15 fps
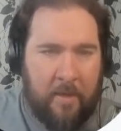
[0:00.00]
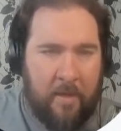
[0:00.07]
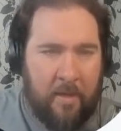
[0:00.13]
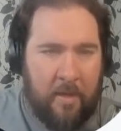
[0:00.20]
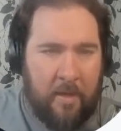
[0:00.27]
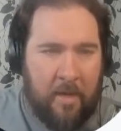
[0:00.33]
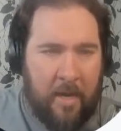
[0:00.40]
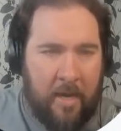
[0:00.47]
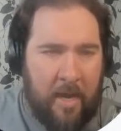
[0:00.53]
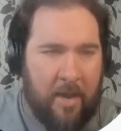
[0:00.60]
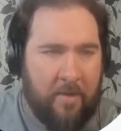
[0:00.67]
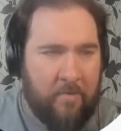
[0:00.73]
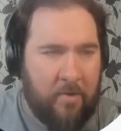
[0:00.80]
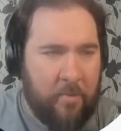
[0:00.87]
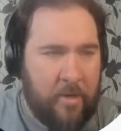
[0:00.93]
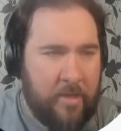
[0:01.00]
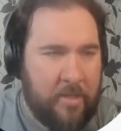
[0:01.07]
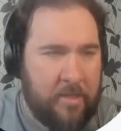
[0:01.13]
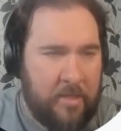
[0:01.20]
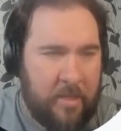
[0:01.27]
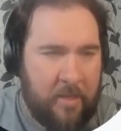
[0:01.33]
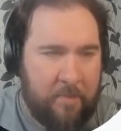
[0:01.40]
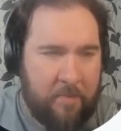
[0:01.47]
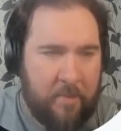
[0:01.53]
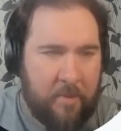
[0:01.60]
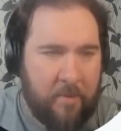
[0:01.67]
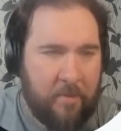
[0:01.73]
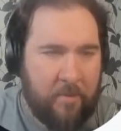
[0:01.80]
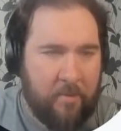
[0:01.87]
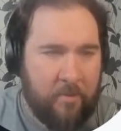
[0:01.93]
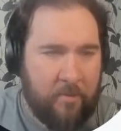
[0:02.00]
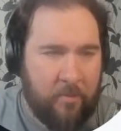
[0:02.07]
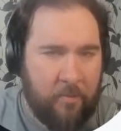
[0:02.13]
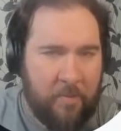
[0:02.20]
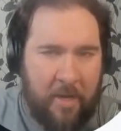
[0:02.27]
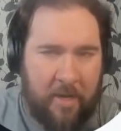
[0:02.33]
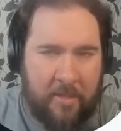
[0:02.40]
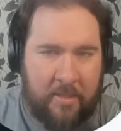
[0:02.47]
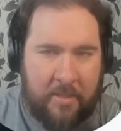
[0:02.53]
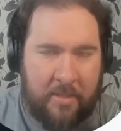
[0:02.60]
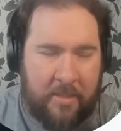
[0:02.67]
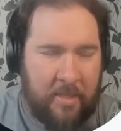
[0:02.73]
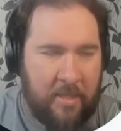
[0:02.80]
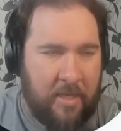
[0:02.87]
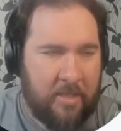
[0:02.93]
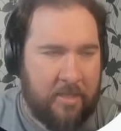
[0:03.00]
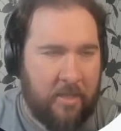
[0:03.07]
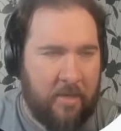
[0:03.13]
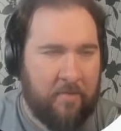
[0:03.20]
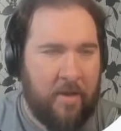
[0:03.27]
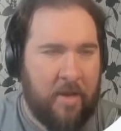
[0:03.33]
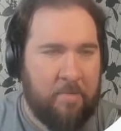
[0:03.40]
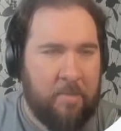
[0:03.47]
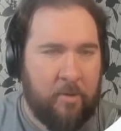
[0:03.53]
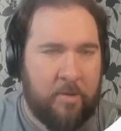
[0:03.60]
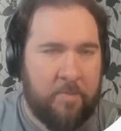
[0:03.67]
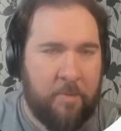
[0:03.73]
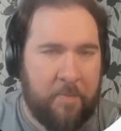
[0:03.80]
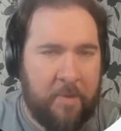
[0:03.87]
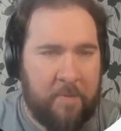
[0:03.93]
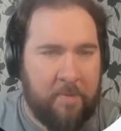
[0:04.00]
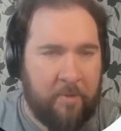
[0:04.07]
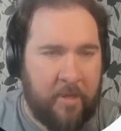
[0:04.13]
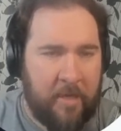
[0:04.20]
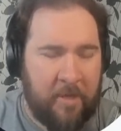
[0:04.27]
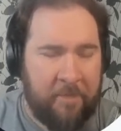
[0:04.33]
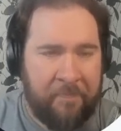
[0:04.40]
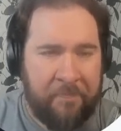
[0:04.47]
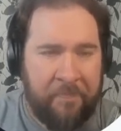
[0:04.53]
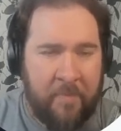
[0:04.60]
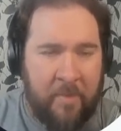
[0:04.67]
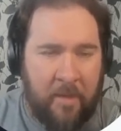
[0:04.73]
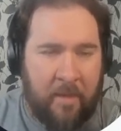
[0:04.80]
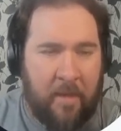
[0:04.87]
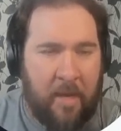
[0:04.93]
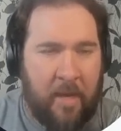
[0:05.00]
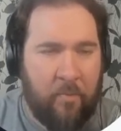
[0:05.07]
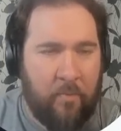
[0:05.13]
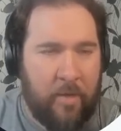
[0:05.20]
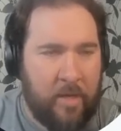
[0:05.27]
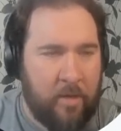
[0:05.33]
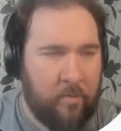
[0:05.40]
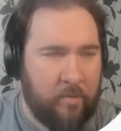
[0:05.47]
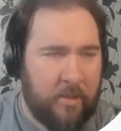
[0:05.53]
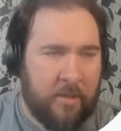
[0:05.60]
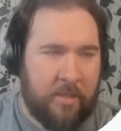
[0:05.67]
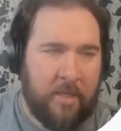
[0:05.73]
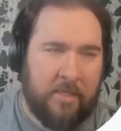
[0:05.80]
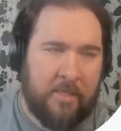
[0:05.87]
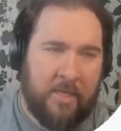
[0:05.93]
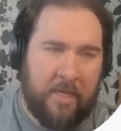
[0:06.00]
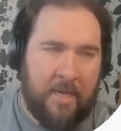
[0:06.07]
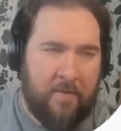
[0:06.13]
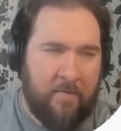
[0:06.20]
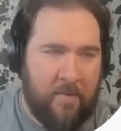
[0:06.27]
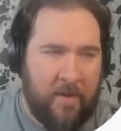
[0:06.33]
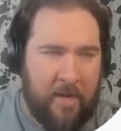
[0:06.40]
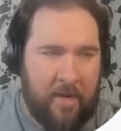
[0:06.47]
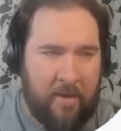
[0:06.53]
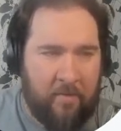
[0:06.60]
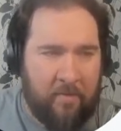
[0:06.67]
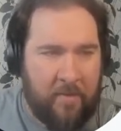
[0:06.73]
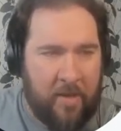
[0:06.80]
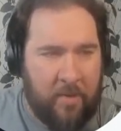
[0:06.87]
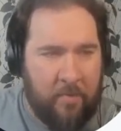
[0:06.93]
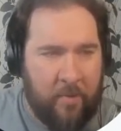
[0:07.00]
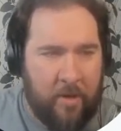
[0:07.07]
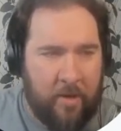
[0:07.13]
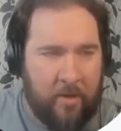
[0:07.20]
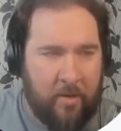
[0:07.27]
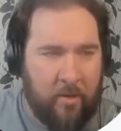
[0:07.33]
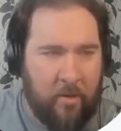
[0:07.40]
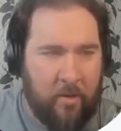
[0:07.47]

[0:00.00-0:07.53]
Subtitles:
And everyone in the team will be able to see that. So if I had multiple people here, we could all discuss it, even if they weren't on a